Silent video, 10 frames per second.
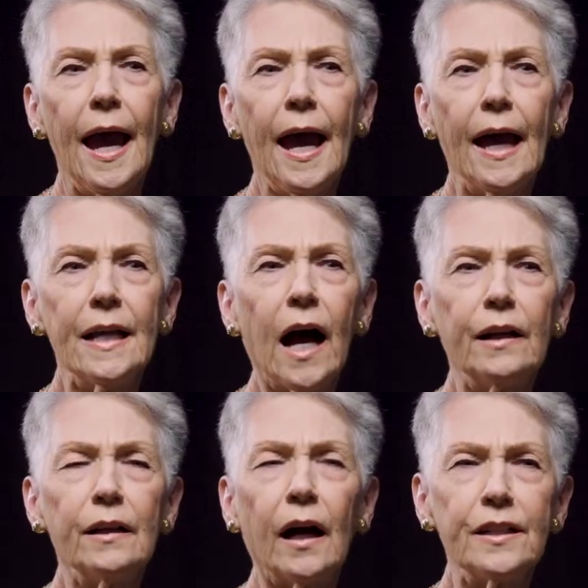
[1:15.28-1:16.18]
And
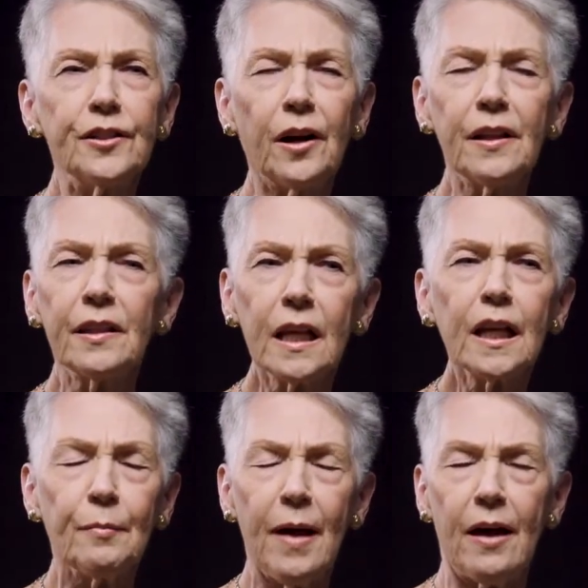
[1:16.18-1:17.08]
I started
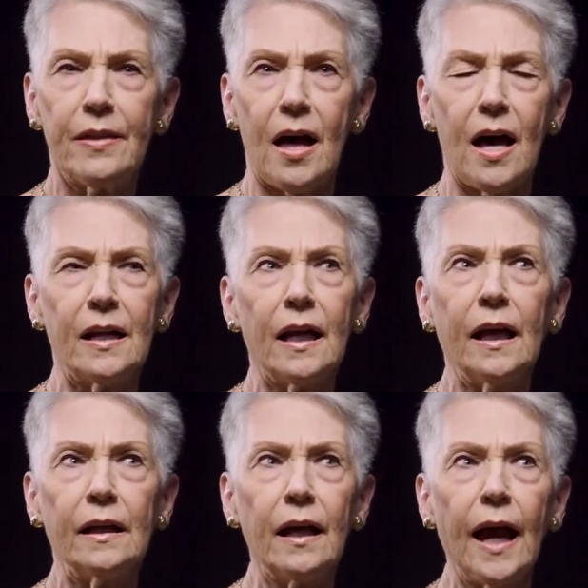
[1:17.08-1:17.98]
thinking about that
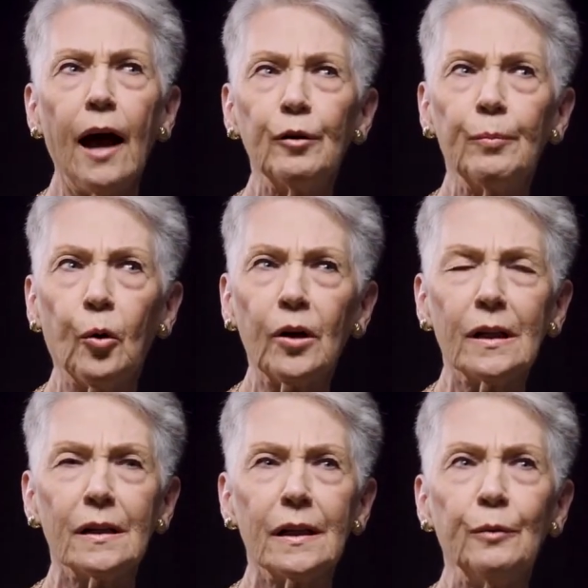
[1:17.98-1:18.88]
and how
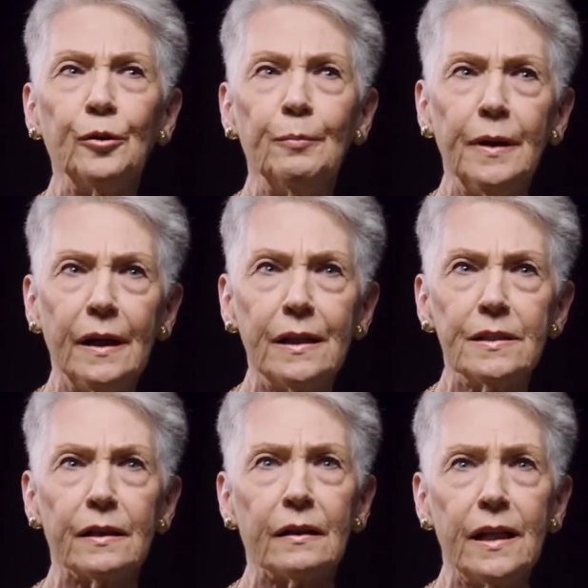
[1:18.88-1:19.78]
important it would be
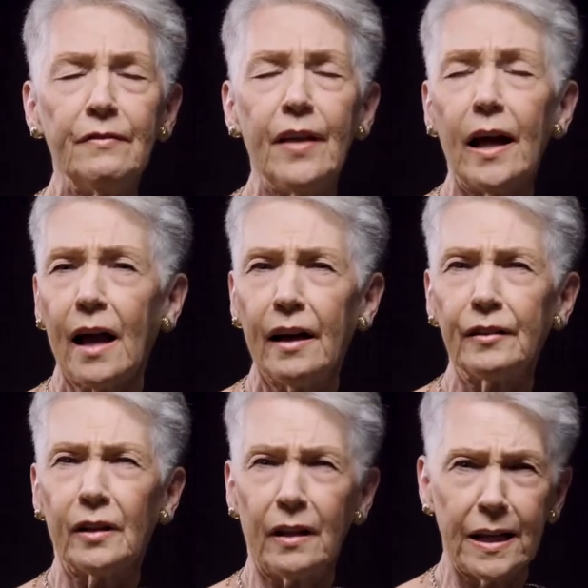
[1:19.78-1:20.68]
to leave that kind
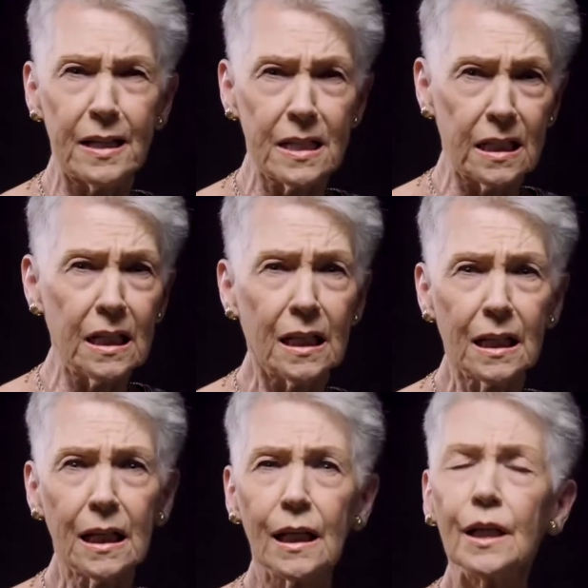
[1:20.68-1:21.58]
of a legacy
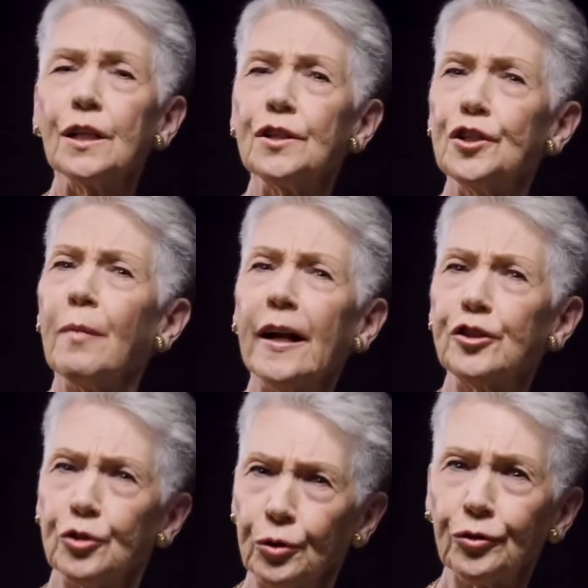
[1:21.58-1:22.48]
to my
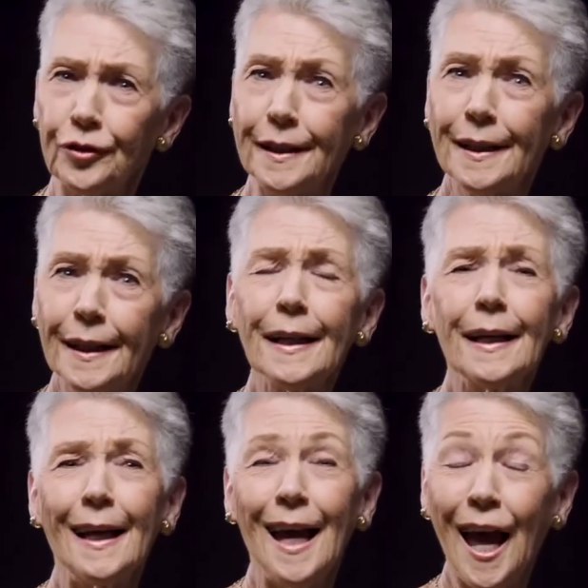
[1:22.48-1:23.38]
children
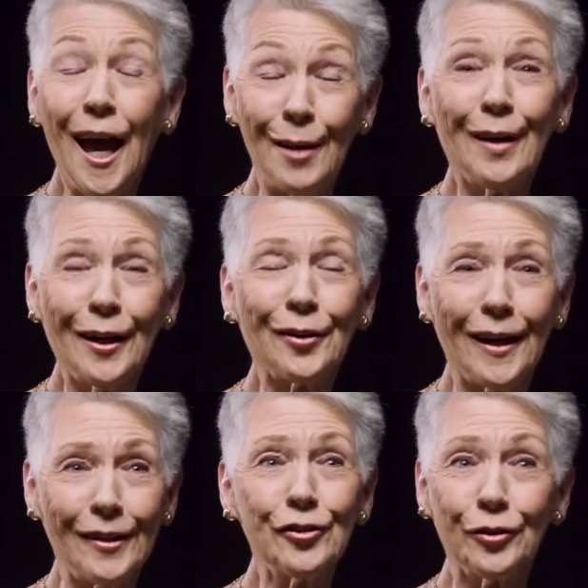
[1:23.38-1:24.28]
and my
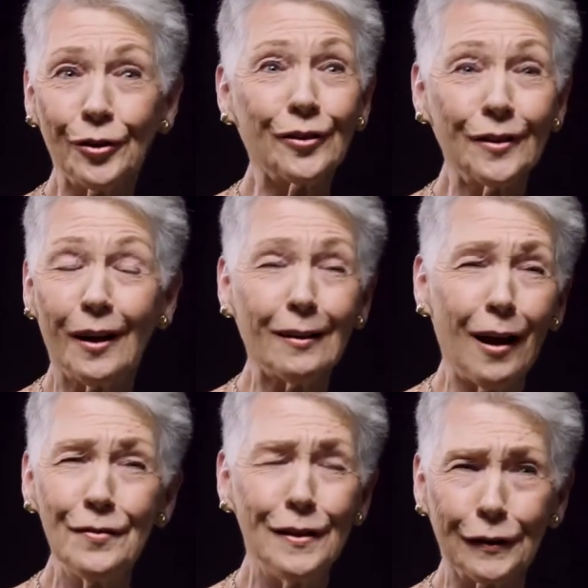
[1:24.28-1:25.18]
grandchildren, who I
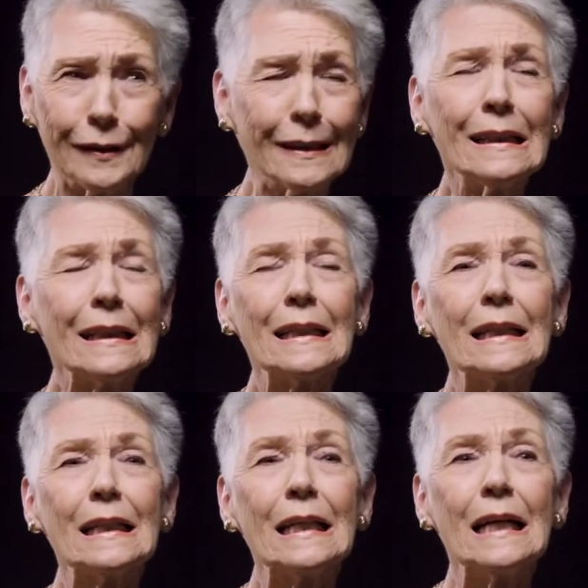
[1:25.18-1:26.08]
love dearly,
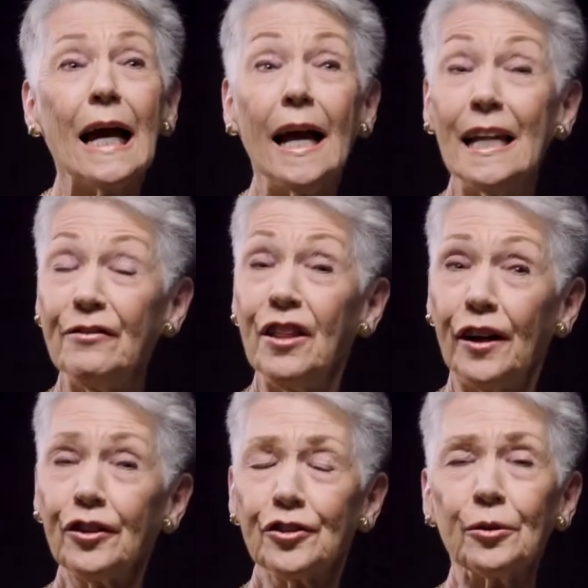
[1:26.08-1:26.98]
and even
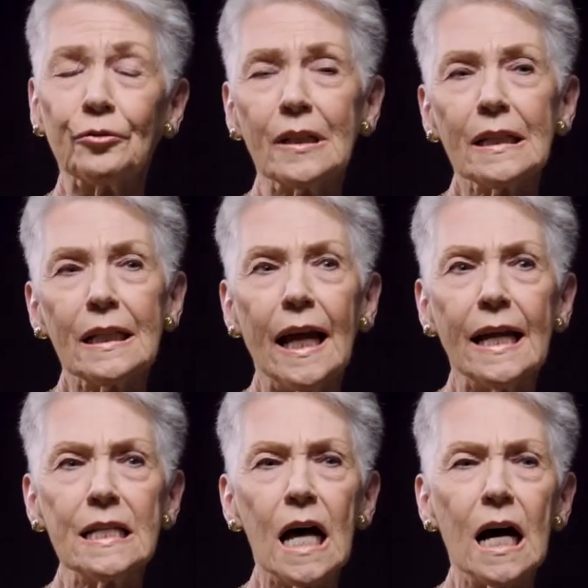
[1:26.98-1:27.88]
their children.
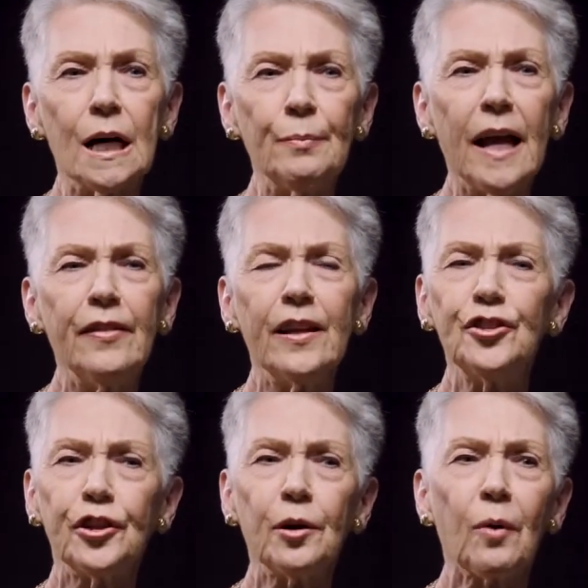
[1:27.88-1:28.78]
And then
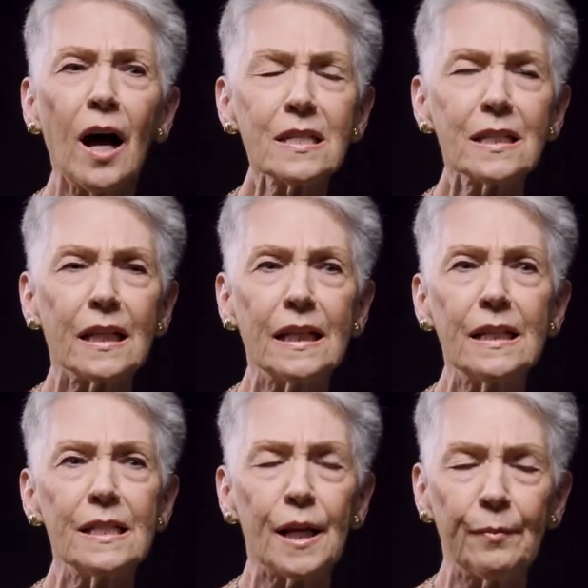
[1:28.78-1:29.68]
generosity
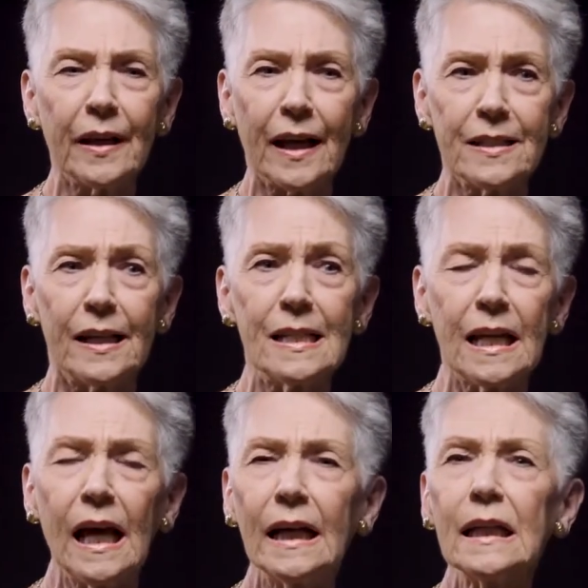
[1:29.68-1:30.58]
is something, as I
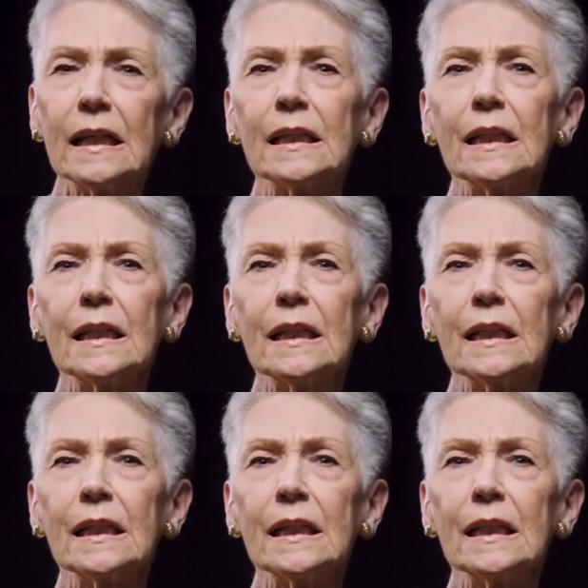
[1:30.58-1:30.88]
said,